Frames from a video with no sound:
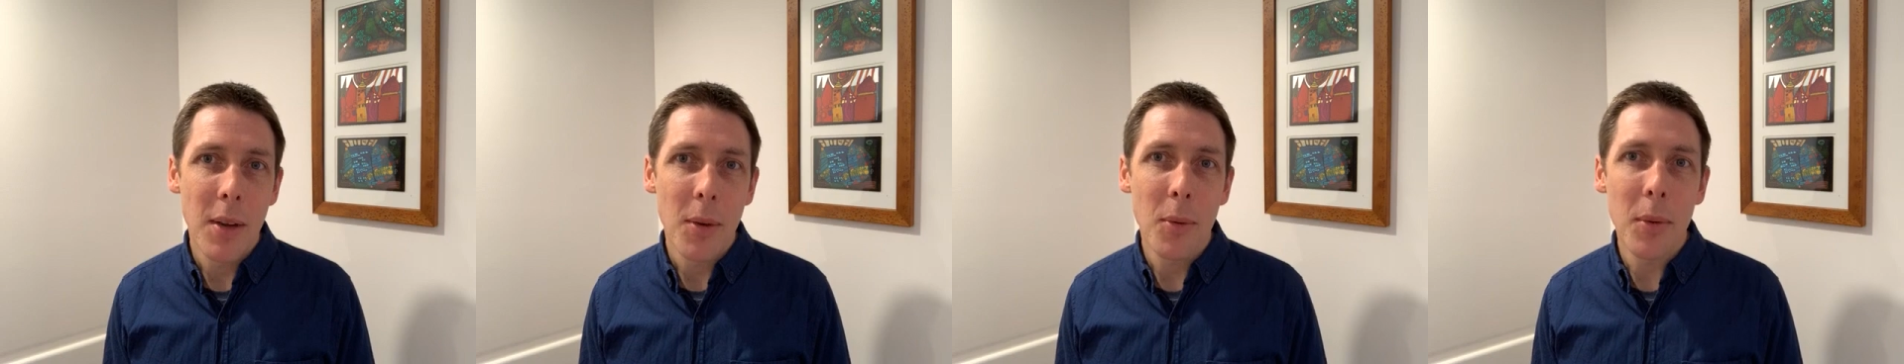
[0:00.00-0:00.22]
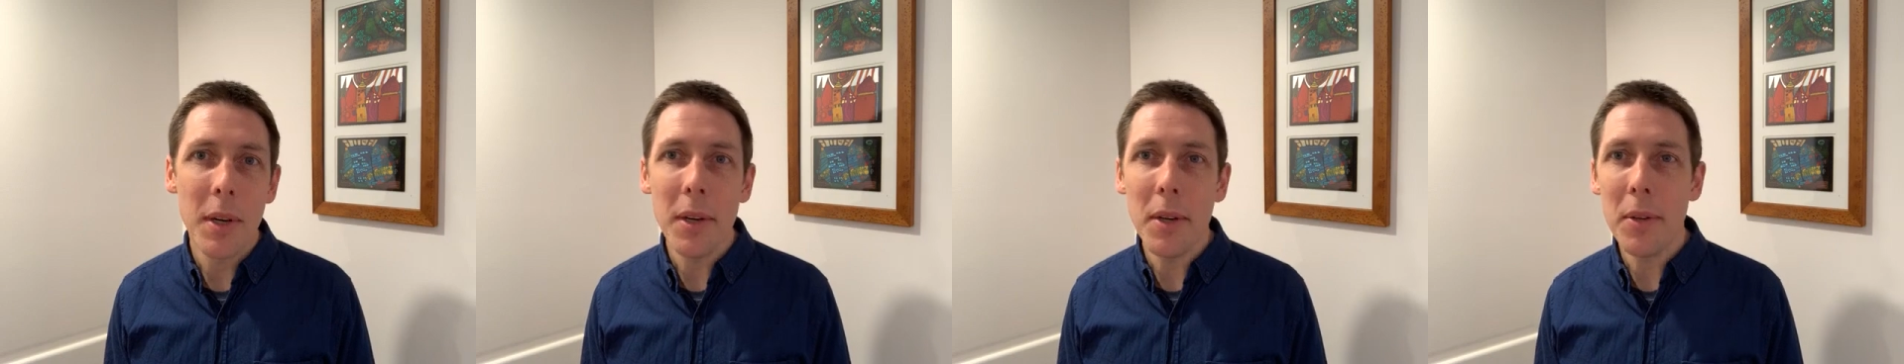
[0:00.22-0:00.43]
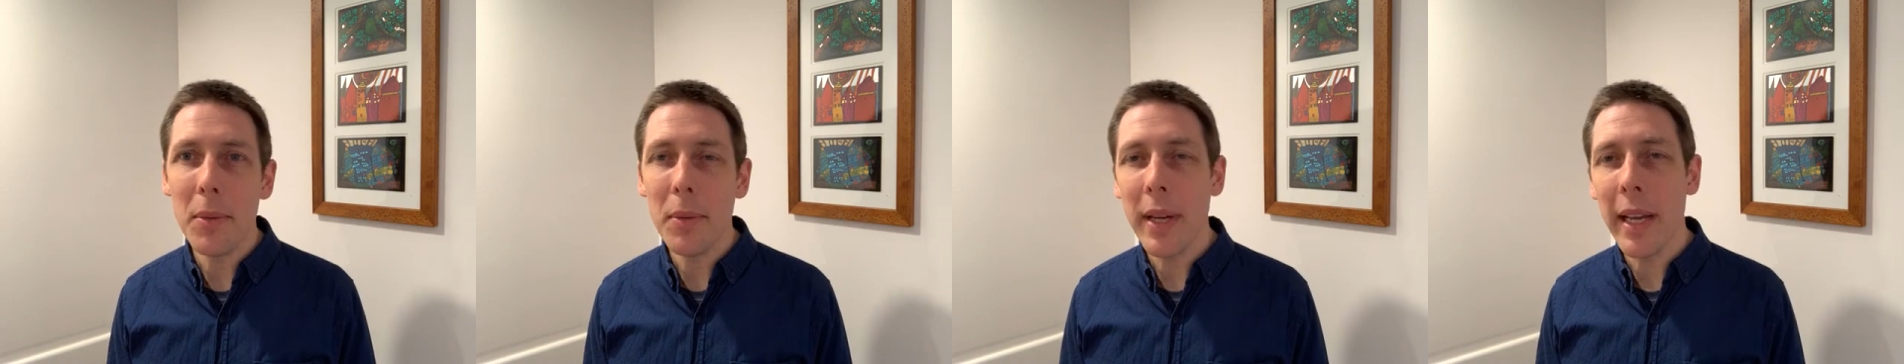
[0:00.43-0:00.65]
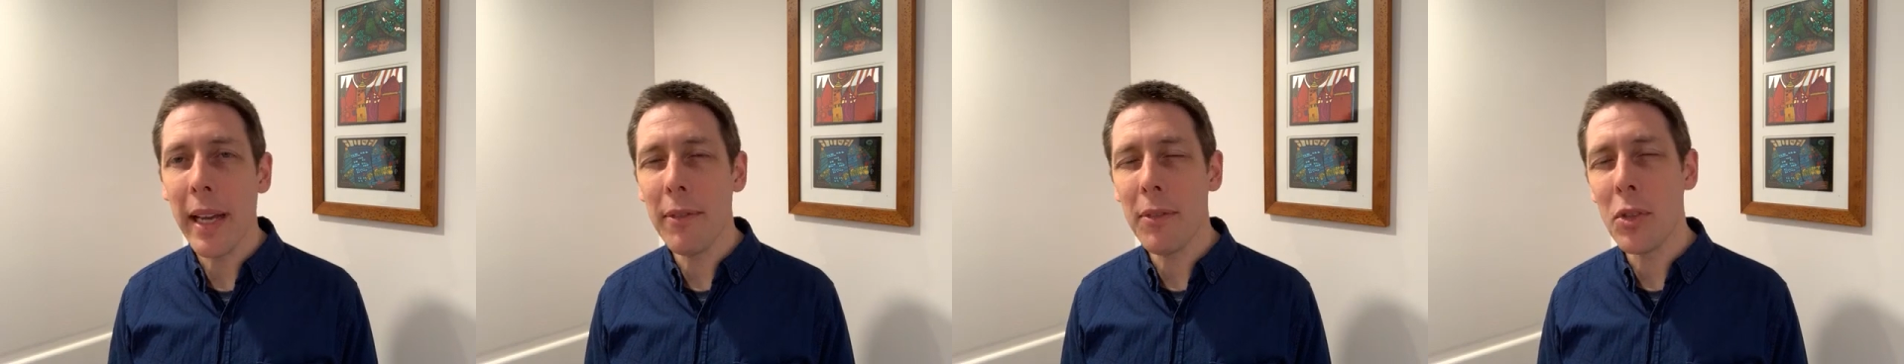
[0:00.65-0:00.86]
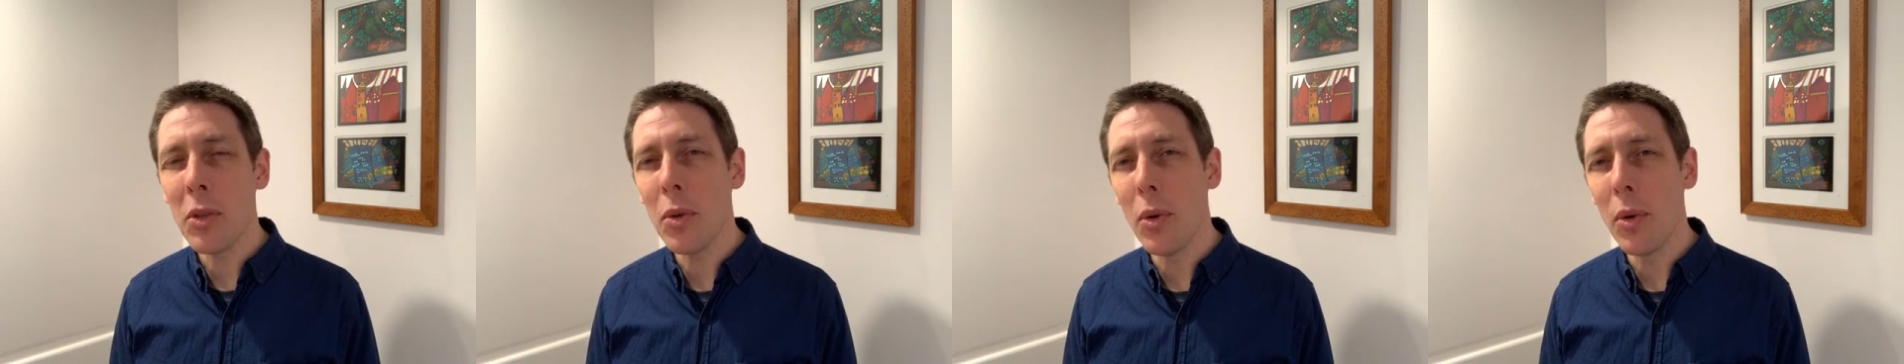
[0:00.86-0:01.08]
Well, we
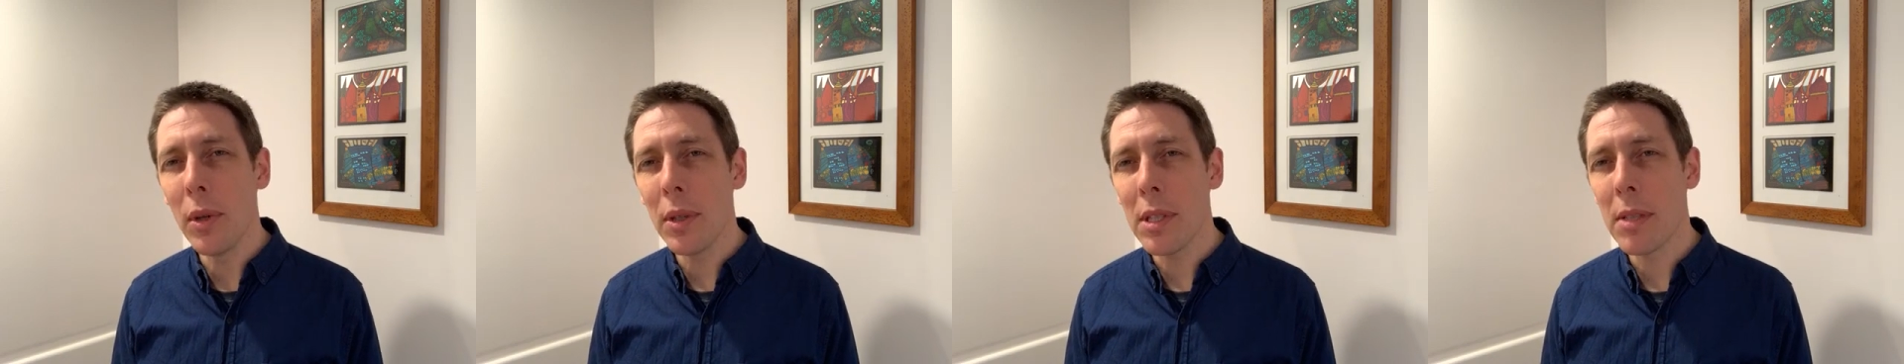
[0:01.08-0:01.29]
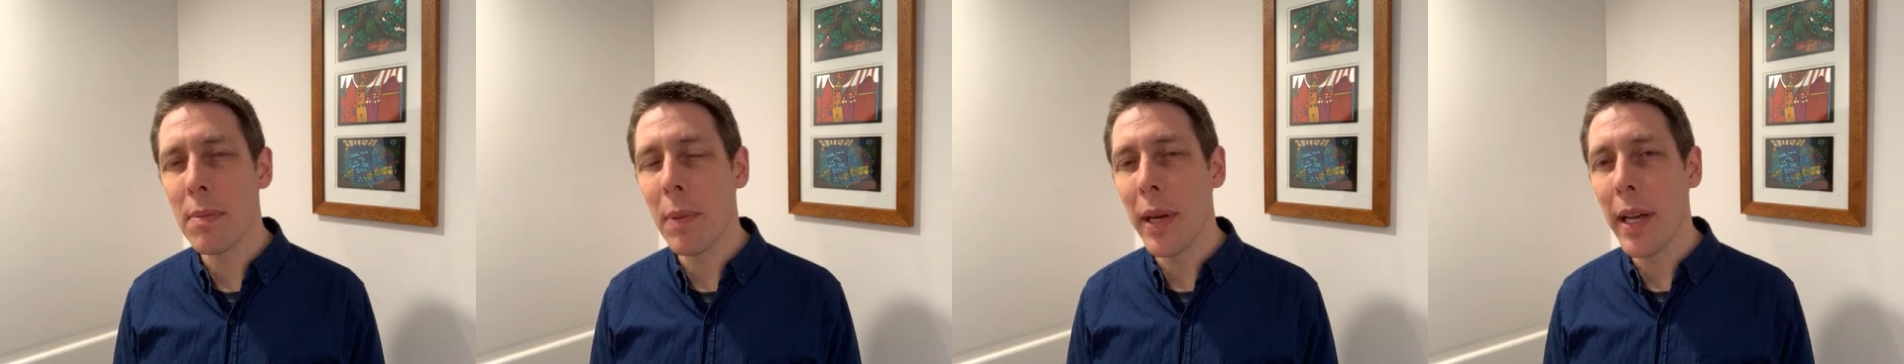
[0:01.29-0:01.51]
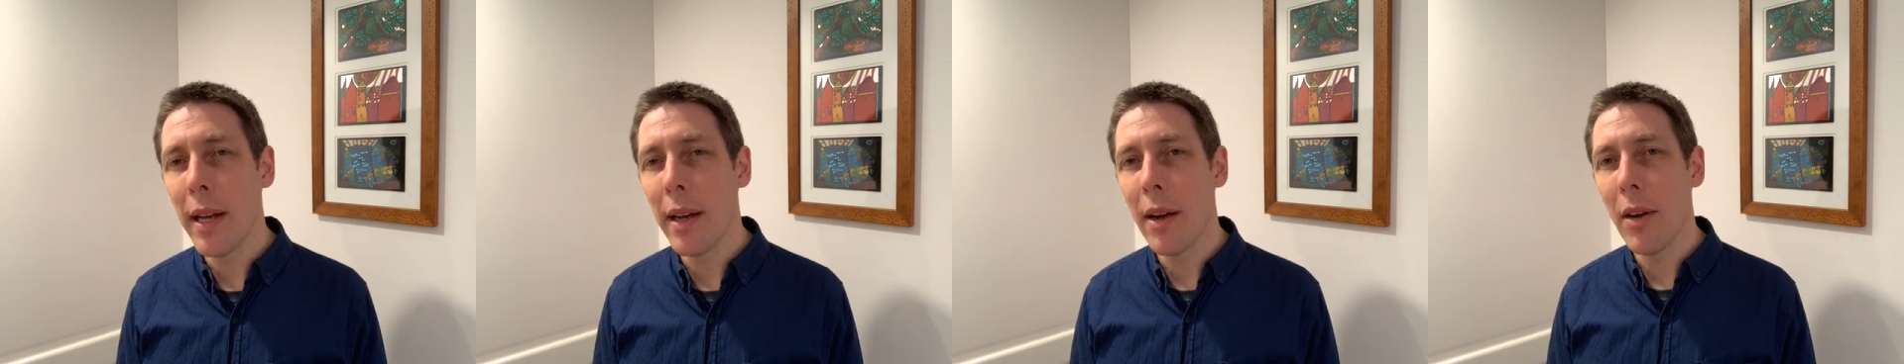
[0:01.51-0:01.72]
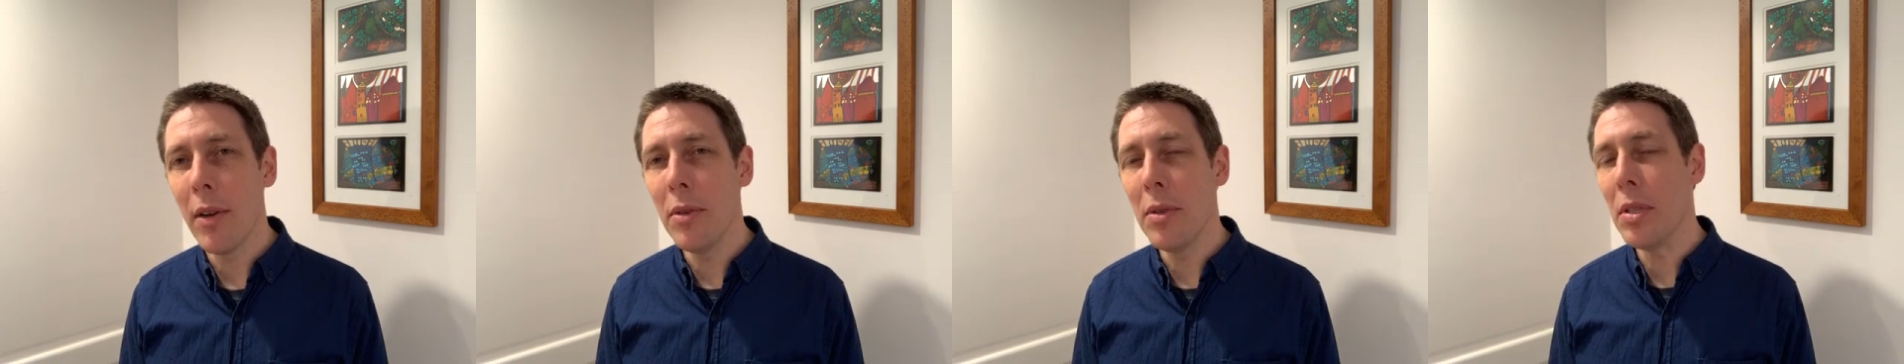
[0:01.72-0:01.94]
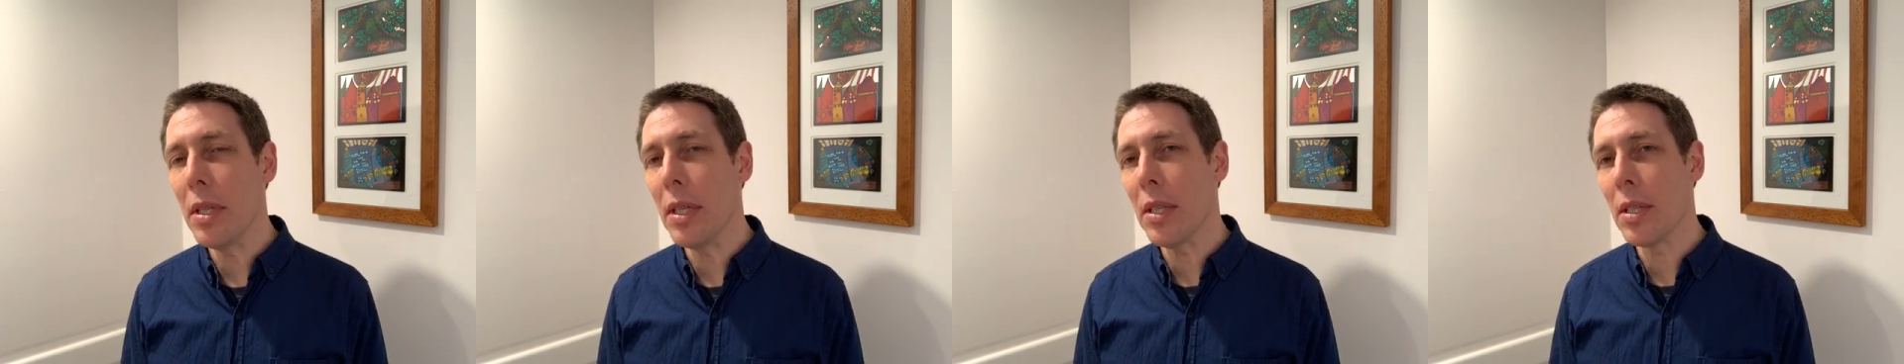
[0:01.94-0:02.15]
have talks by our
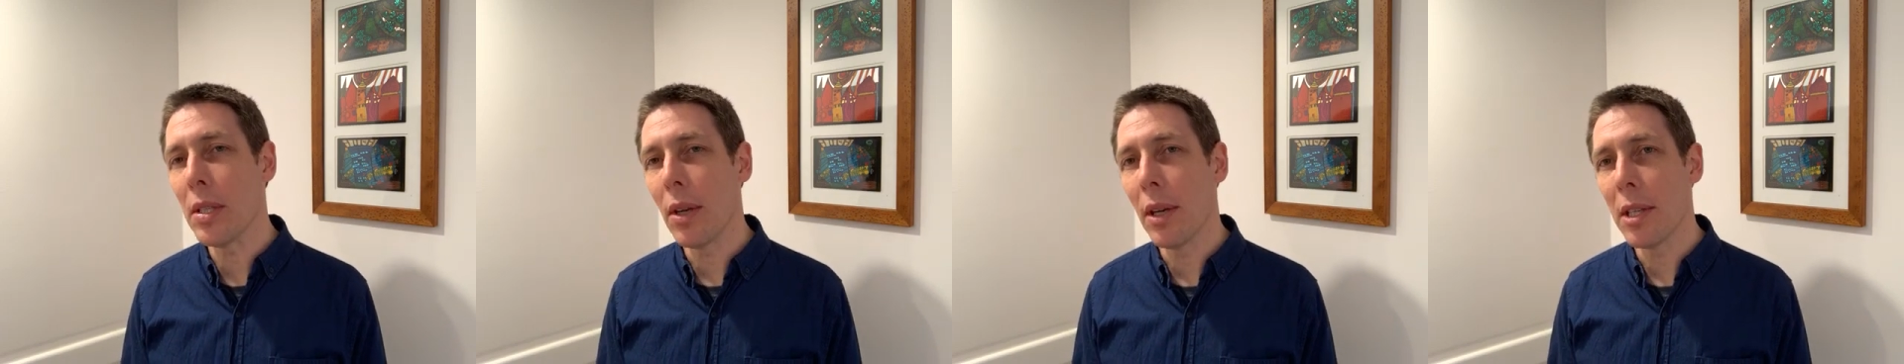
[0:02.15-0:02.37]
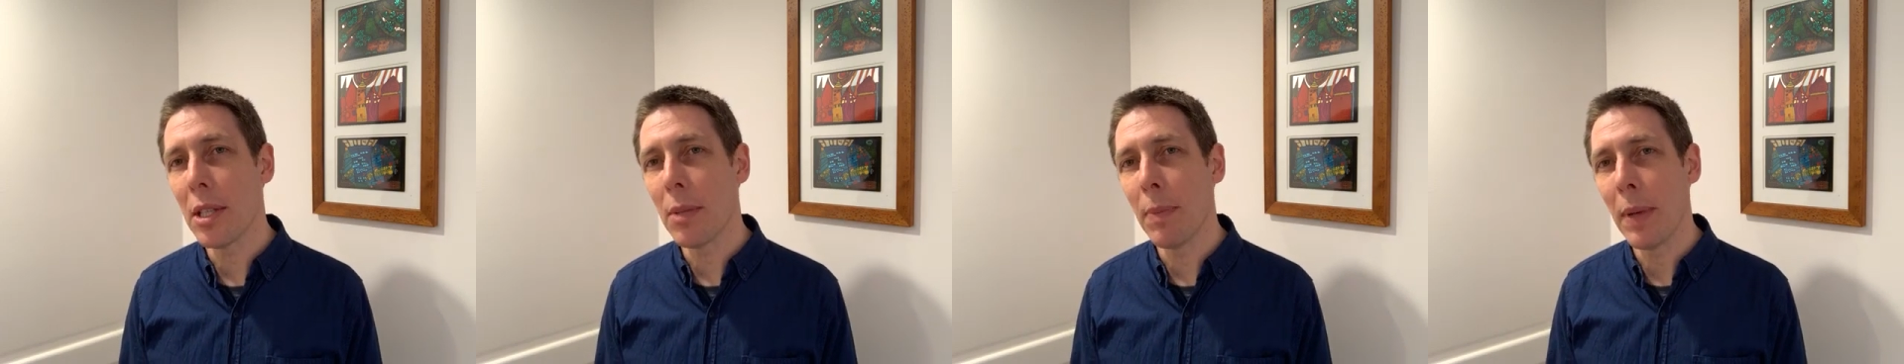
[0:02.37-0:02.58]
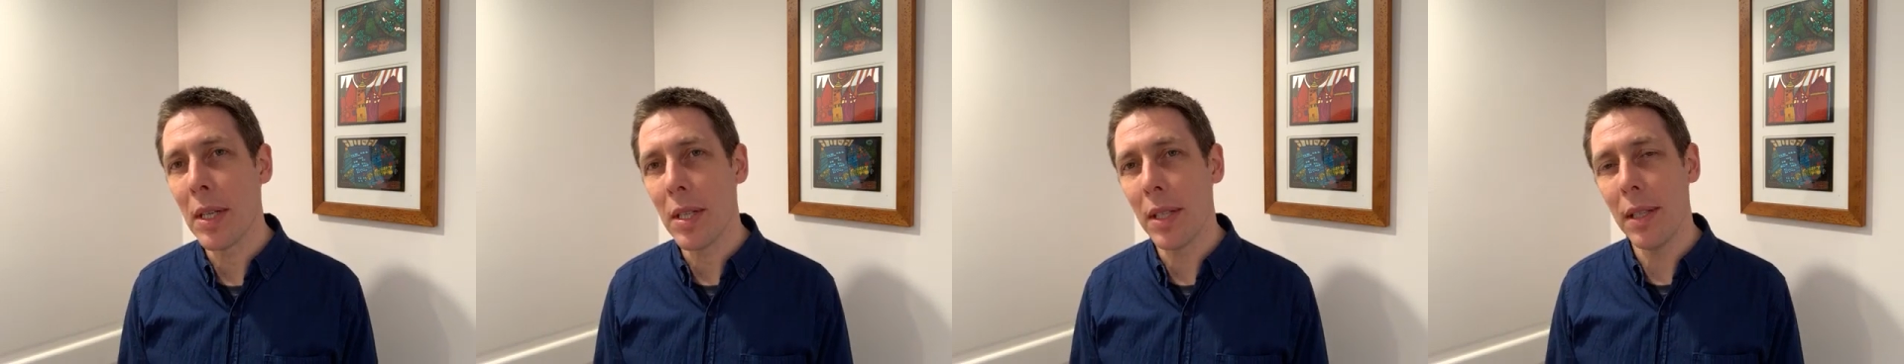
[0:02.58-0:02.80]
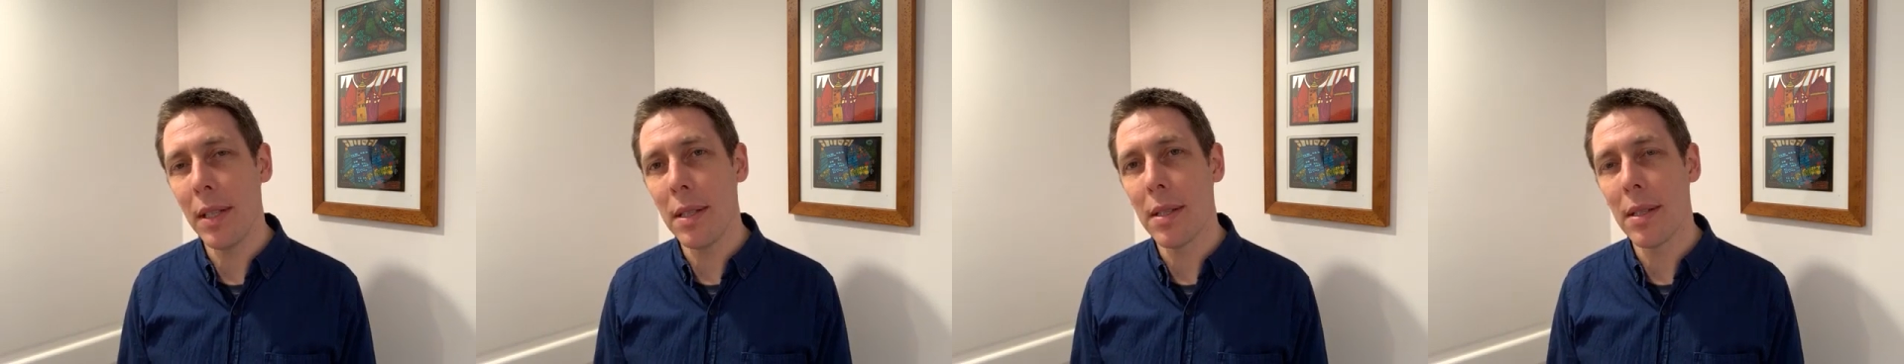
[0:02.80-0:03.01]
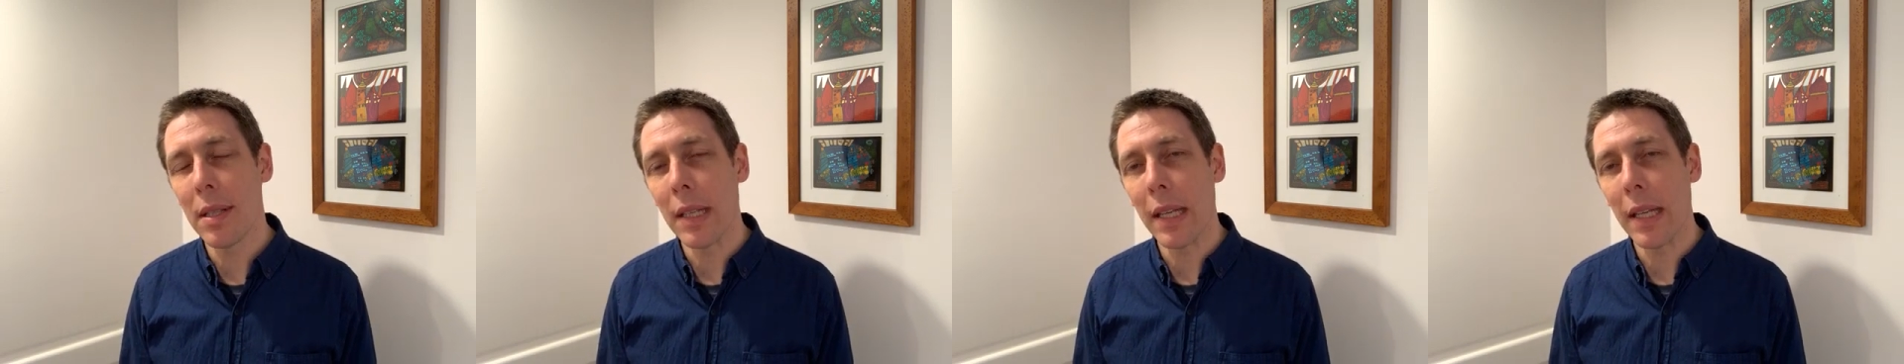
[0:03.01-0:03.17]
own geoscience specialists,